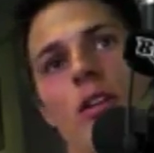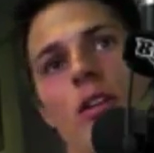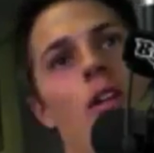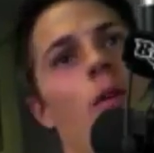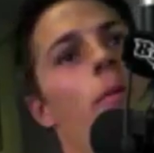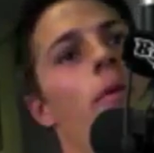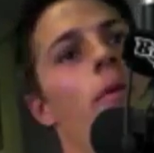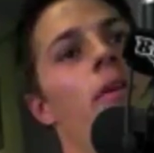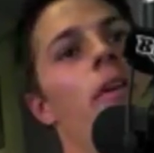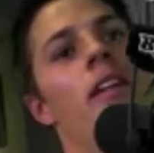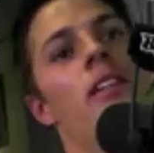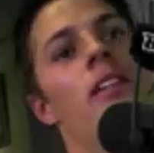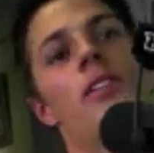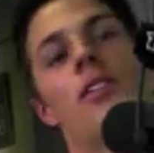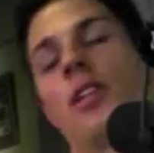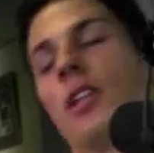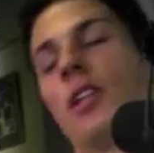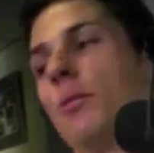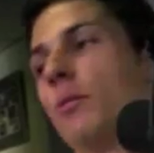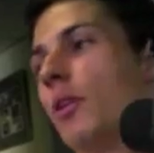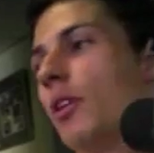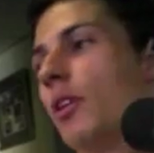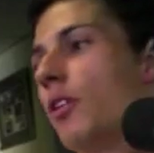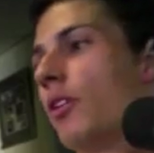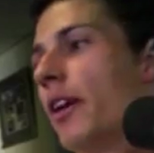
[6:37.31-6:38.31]
You know, we race
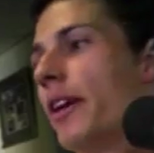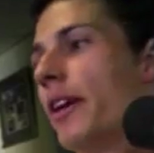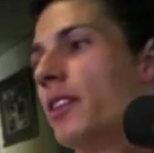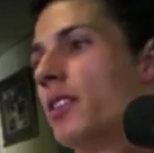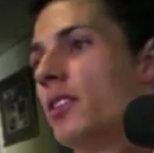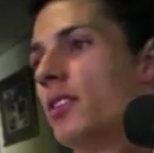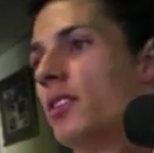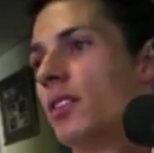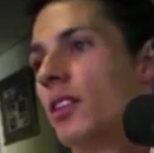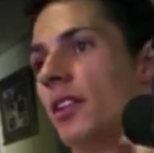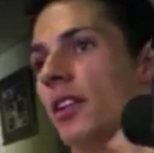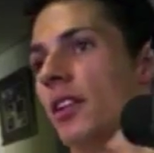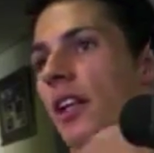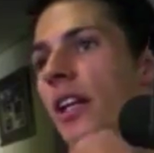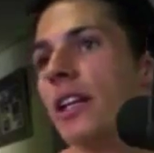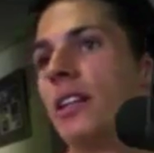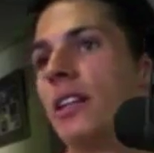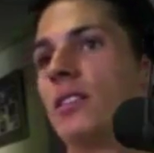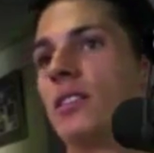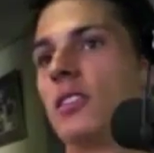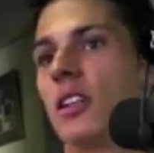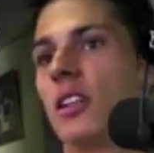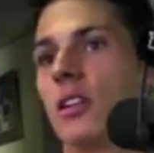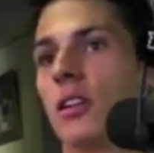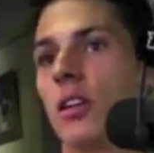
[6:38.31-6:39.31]
thirty-minute races, and
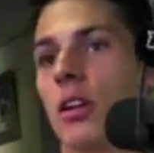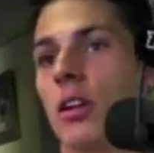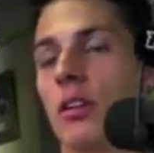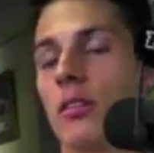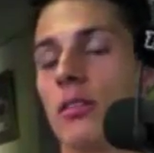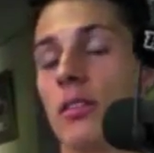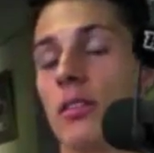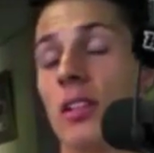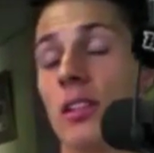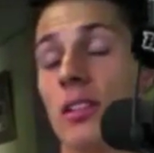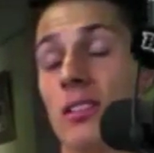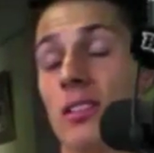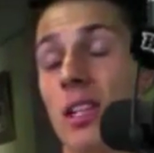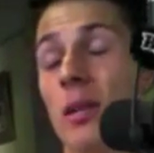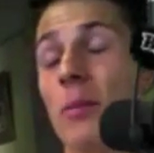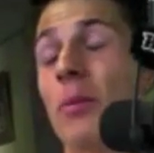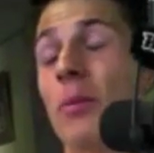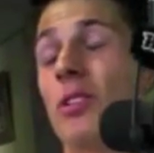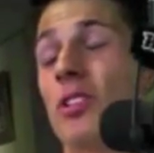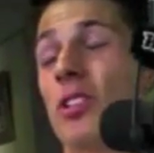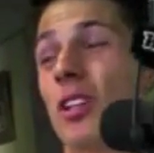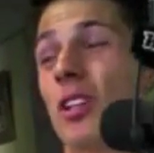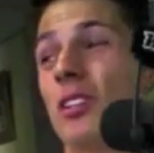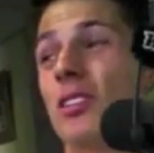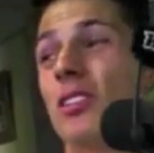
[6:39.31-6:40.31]
it's a lot of the
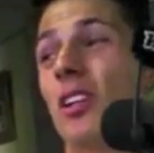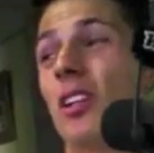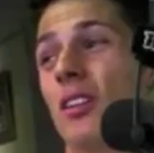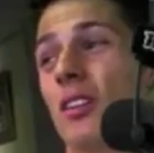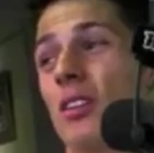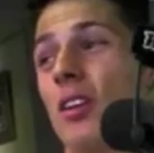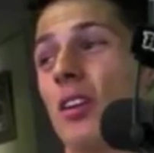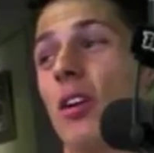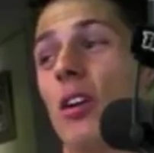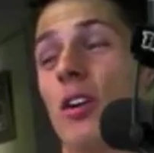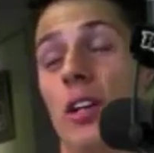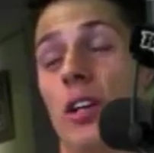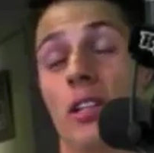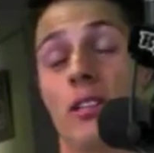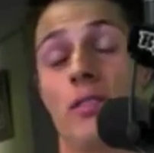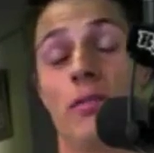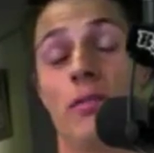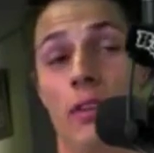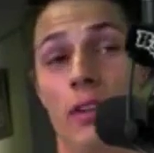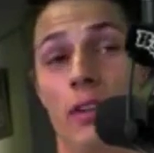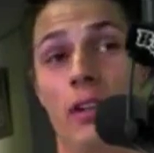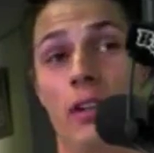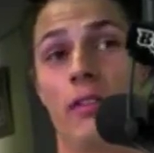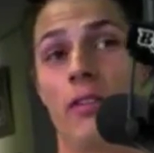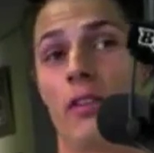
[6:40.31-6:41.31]
temperature inside the car gets
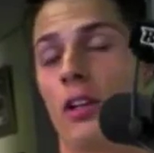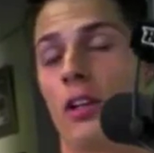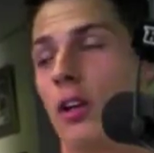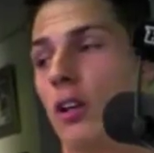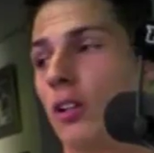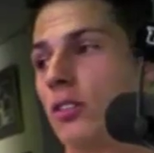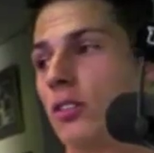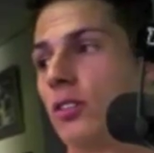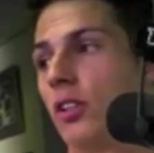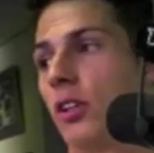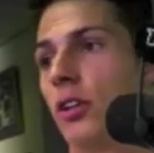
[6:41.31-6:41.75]
very, very hot.